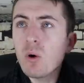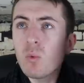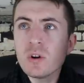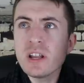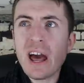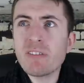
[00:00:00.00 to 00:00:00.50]
I
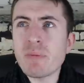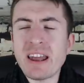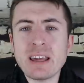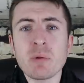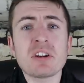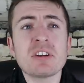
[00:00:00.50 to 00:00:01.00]
wouldn't have
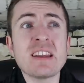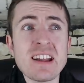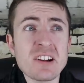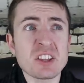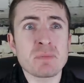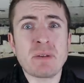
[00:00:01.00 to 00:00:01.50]
anywhere
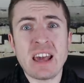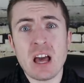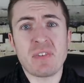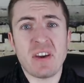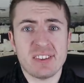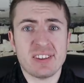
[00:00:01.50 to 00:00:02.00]
near the
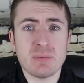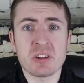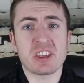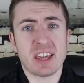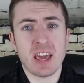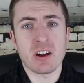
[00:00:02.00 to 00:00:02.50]
PFA team
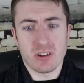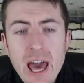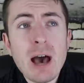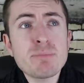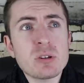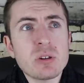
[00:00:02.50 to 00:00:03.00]
of the year.
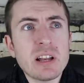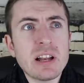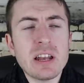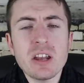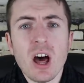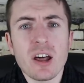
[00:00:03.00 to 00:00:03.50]

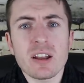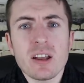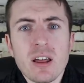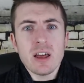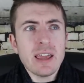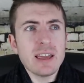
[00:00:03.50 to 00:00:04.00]
Absolutely not.
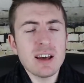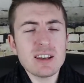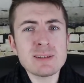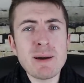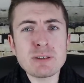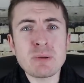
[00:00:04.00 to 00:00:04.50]
He
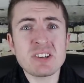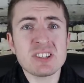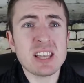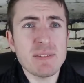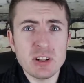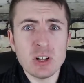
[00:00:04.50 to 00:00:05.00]
lost the match by
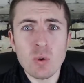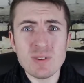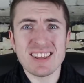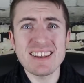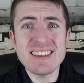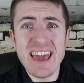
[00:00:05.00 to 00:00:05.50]
7
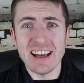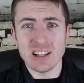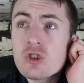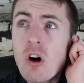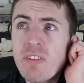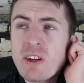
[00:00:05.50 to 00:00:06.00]
goals to 0.
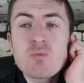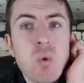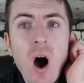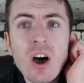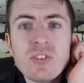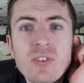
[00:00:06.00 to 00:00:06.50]
Sorry,
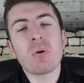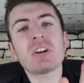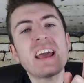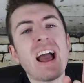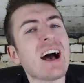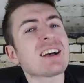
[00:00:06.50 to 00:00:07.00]
what?
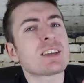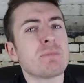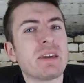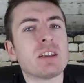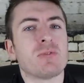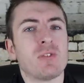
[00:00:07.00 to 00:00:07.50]
But he
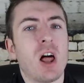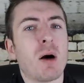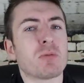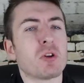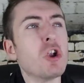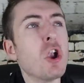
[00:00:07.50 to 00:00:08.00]
hasn't been a
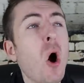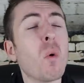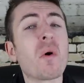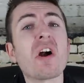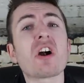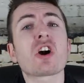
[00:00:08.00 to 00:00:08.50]
flop.
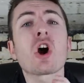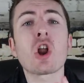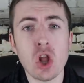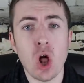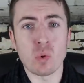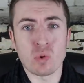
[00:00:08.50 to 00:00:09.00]
Nowhere
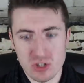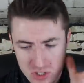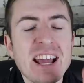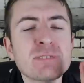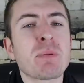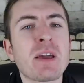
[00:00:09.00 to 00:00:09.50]
close.
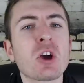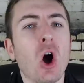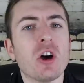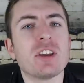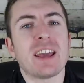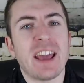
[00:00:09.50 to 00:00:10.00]
He's been
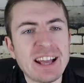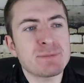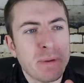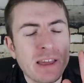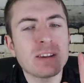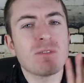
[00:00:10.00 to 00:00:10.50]
good.
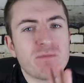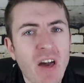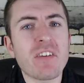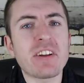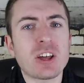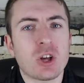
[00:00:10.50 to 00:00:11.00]
He's been
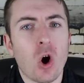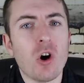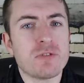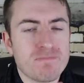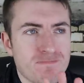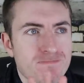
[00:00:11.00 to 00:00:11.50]
very
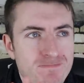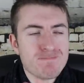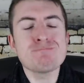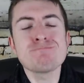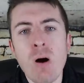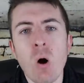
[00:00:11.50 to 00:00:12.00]
good
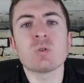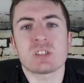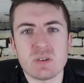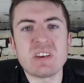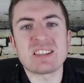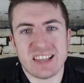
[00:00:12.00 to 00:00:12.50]

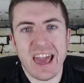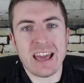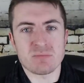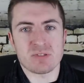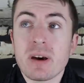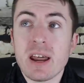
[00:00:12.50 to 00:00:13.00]
most of his
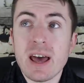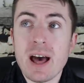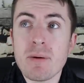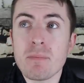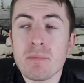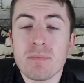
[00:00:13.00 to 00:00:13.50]
games.
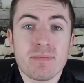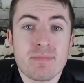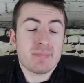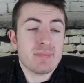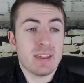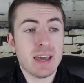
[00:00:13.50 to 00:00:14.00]
But,
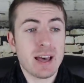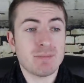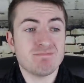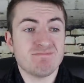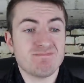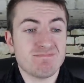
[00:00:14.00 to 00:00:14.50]

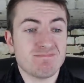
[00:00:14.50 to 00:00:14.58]
yeah.